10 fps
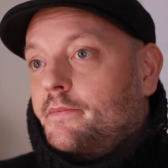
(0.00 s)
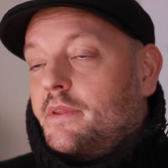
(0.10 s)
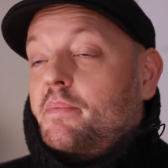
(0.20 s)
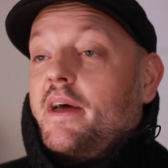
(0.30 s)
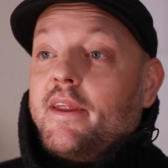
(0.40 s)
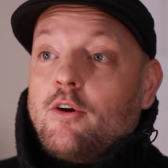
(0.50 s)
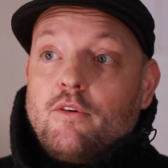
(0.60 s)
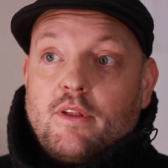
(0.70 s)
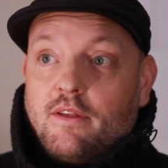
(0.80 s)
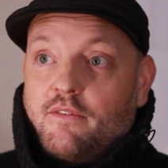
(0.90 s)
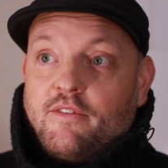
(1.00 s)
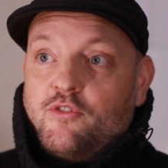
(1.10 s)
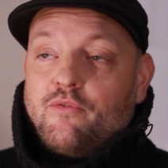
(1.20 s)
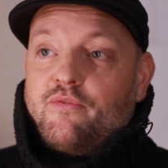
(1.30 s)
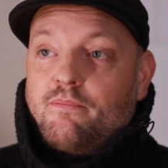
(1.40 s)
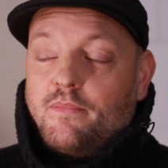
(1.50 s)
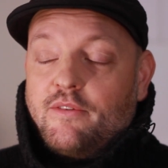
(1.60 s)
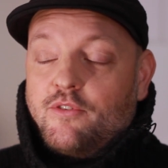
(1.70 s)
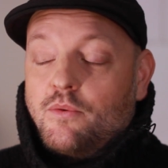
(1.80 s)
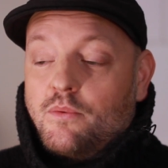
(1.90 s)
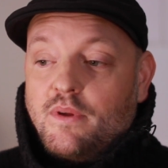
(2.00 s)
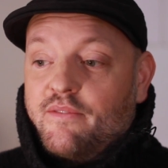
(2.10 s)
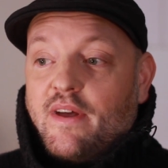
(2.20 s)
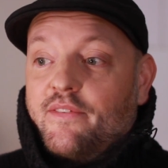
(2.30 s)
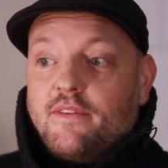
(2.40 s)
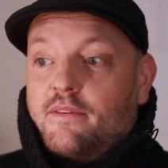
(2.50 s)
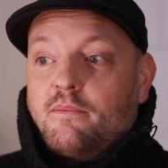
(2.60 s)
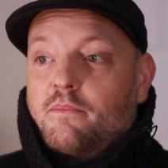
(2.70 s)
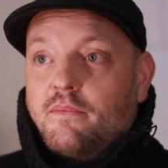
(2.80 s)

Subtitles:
Depending on if you invent